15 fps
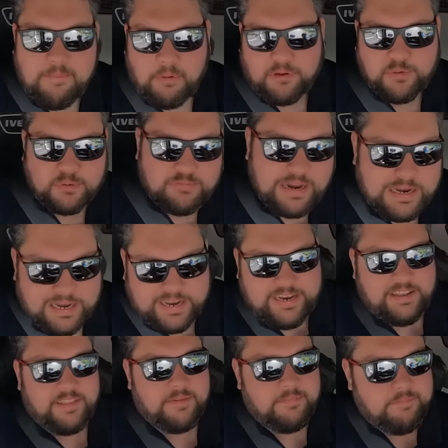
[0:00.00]
bottles
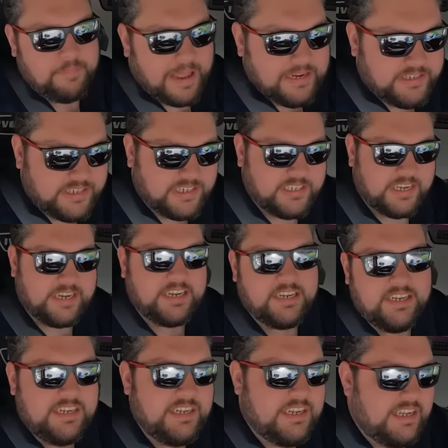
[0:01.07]
rattling in the passenger seat.
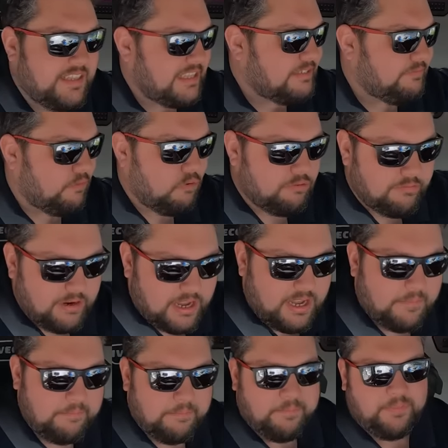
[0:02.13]
That's for
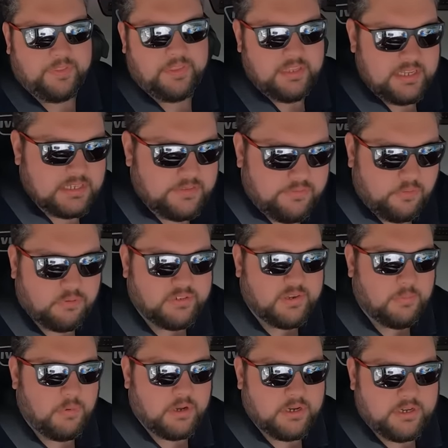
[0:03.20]

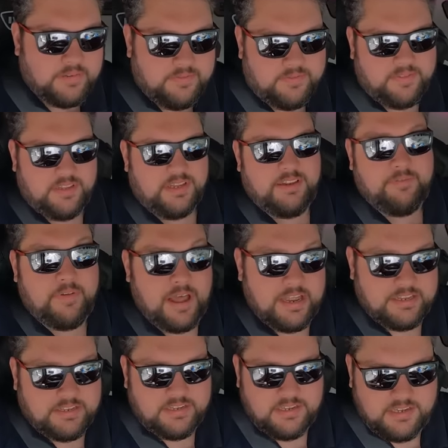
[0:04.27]
someone. In fact,